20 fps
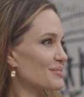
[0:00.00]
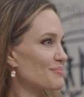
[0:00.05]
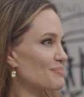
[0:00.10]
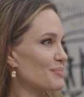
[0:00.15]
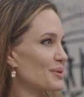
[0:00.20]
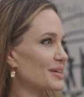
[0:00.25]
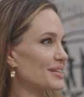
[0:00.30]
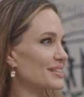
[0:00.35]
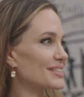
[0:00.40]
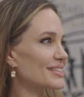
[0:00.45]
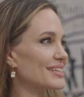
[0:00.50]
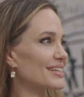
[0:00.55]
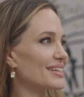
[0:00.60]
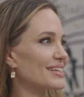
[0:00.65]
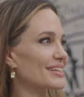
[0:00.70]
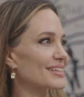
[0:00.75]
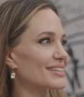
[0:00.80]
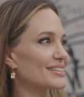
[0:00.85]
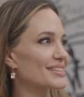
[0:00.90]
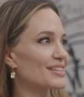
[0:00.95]
But
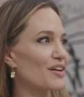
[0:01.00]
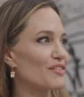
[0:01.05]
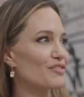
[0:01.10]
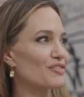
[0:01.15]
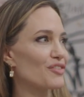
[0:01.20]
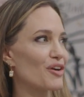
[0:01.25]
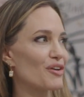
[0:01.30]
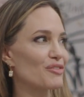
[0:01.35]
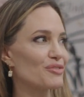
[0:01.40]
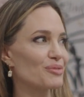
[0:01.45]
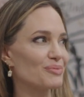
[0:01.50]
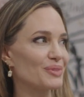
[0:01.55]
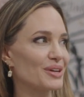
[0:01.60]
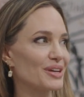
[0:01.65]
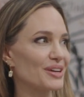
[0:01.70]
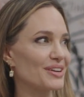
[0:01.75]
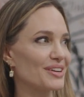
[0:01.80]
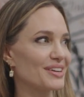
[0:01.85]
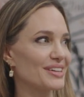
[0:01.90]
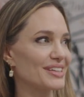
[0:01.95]
it's not far from
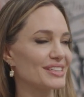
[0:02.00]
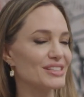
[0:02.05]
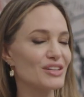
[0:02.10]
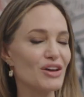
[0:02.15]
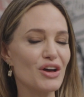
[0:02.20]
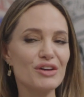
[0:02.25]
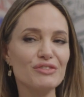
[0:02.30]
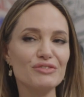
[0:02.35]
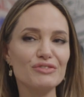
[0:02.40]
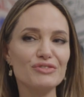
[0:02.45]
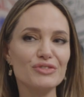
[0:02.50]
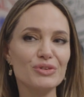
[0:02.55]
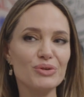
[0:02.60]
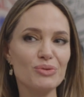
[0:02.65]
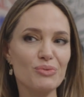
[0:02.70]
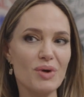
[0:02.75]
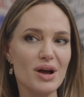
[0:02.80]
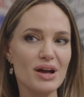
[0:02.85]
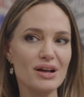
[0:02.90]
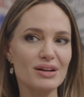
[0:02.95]
here. It's on for a
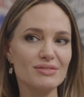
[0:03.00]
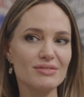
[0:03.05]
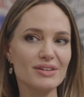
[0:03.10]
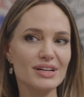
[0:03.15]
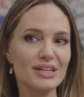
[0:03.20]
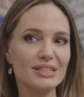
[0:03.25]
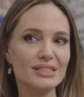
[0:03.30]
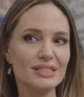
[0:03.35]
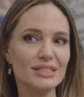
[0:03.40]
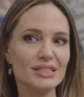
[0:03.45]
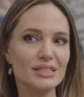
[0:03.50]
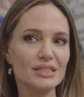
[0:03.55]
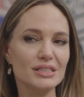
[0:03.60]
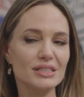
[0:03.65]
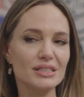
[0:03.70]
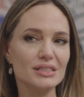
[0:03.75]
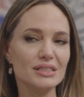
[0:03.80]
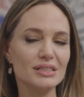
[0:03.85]
while, right? Till